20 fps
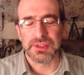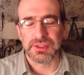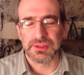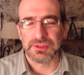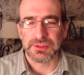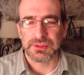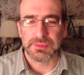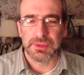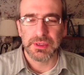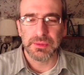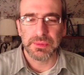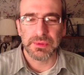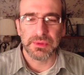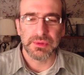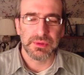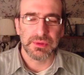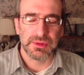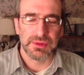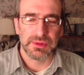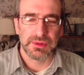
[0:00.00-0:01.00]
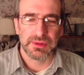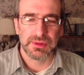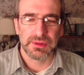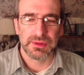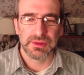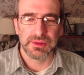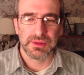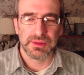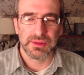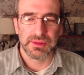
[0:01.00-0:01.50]
Like, there's people
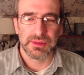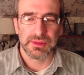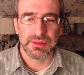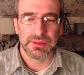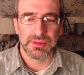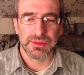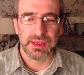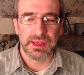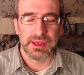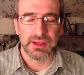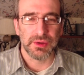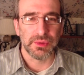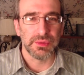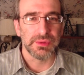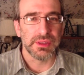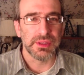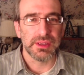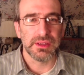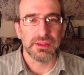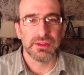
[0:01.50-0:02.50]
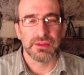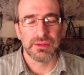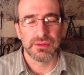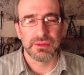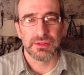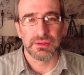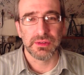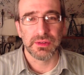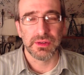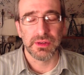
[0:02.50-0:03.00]
that only
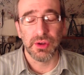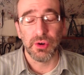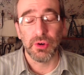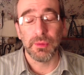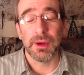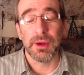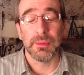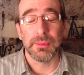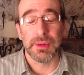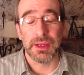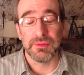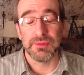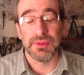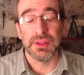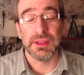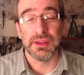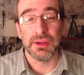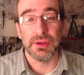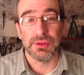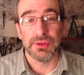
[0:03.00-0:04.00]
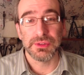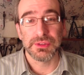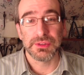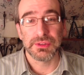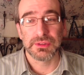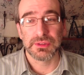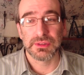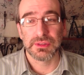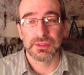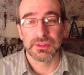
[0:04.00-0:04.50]
know about my
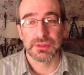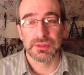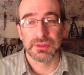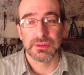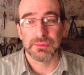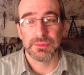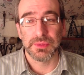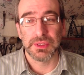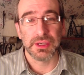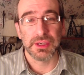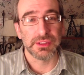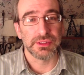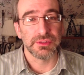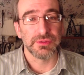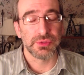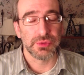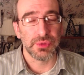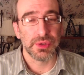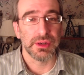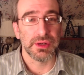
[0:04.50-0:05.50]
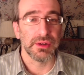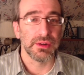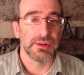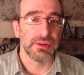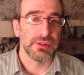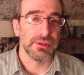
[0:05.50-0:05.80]
videos because of Twitter.